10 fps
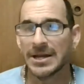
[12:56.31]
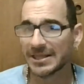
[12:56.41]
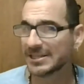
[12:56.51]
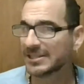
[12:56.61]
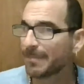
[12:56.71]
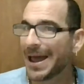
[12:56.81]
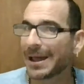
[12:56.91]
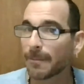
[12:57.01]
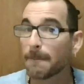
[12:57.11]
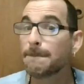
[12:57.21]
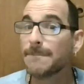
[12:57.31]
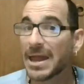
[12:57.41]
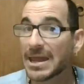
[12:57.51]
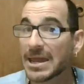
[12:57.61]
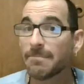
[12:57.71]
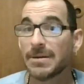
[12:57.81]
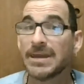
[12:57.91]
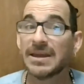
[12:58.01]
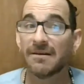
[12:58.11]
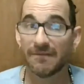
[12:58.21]
this bag may
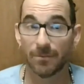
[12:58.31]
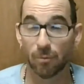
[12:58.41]
be